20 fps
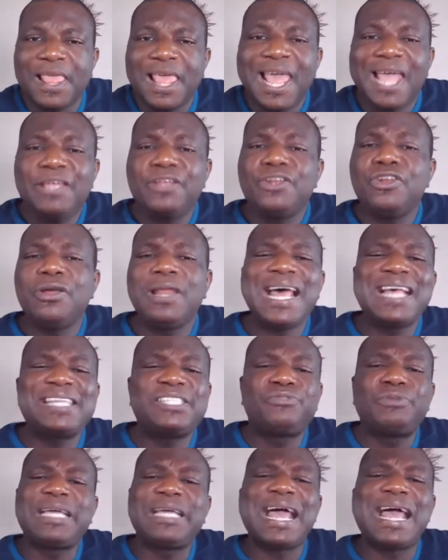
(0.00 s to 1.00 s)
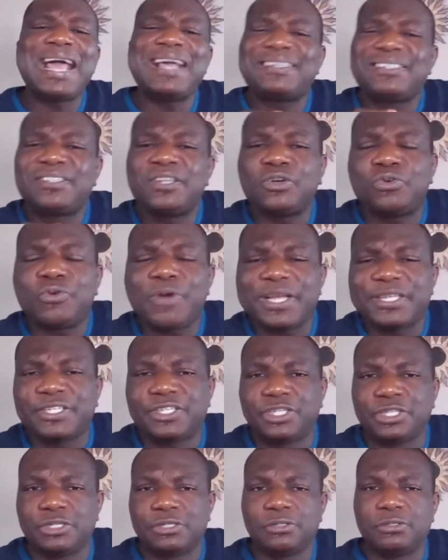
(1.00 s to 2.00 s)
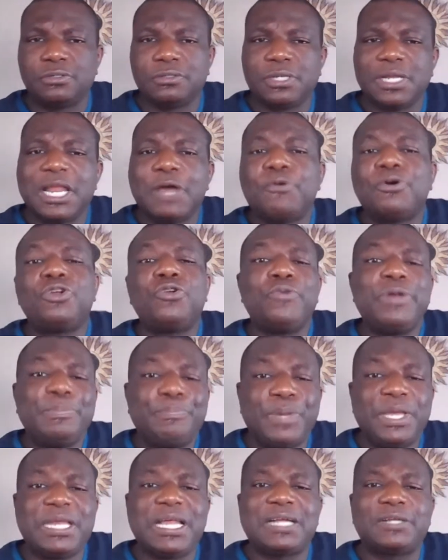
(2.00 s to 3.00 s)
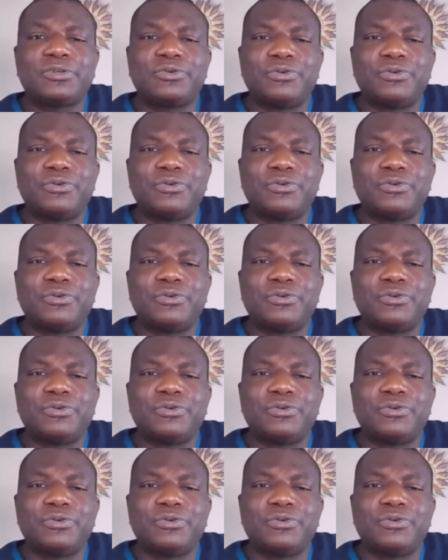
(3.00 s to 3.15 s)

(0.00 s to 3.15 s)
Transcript: And you know, last week I asked a question, and I want to repeat that